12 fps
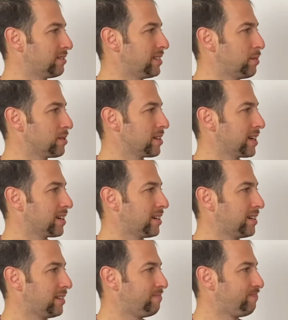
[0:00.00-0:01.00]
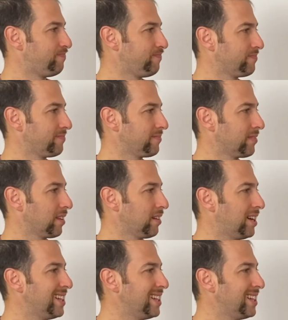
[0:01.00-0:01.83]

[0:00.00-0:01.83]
That was like a, a